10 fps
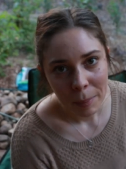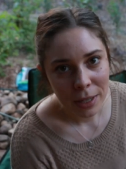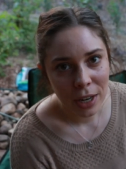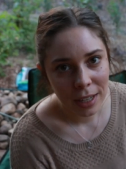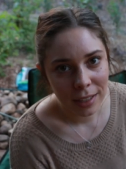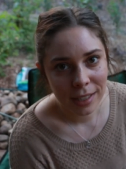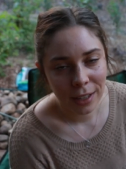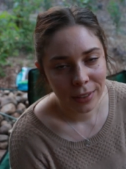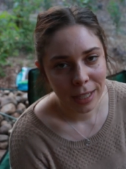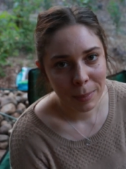my channel is
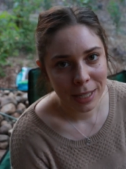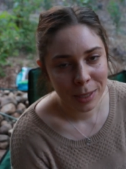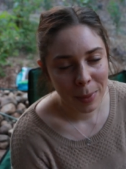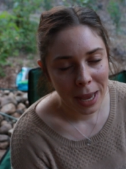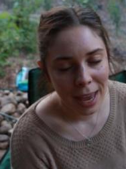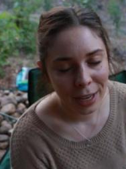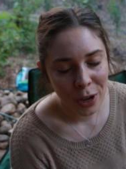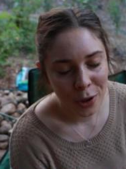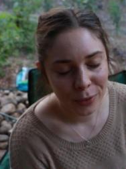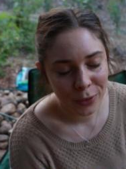definitely a mixed
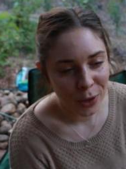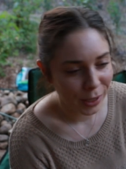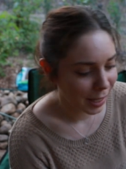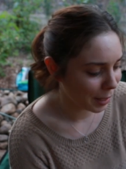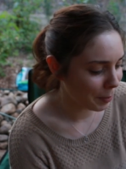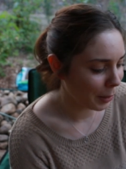bag of content,